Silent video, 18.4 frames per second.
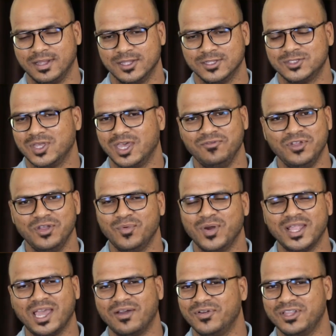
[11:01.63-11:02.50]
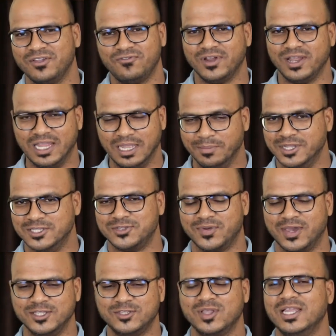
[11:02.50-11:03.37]
So everyone have a different limits,
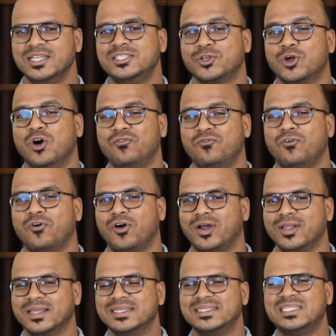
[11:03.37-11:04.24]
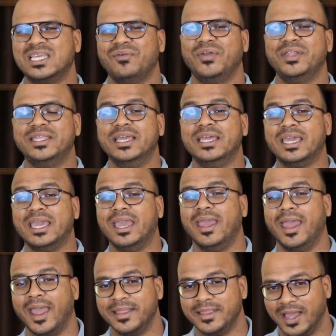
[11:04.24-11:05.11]
right? So let's go for
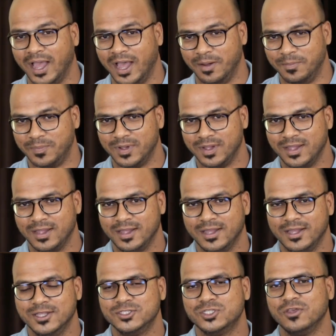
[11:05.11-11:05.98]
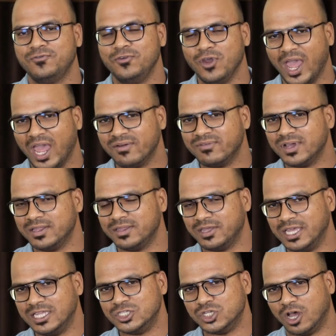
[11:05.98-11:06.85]
70K and up. So if you have a
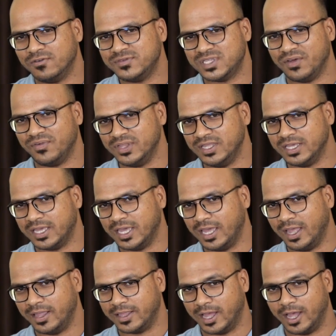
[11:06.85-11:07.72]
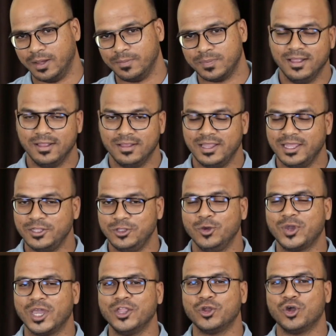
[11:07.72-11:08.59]
range of 70K and up,
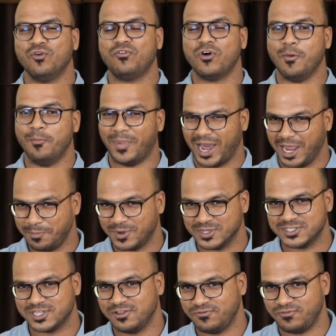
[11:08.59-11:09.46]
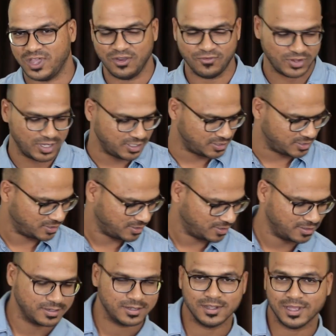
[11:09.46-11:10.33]
you can go for my personal favorite
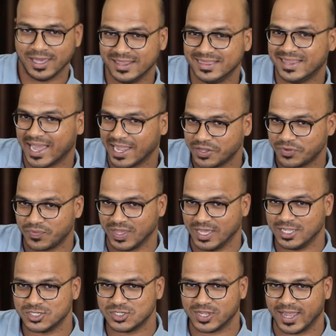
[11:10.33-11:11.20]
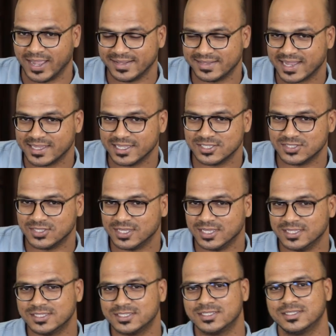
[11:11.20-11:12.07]
in that range and that is
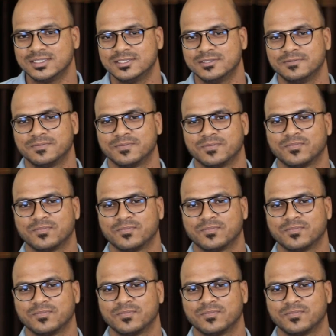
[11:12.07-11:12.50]
this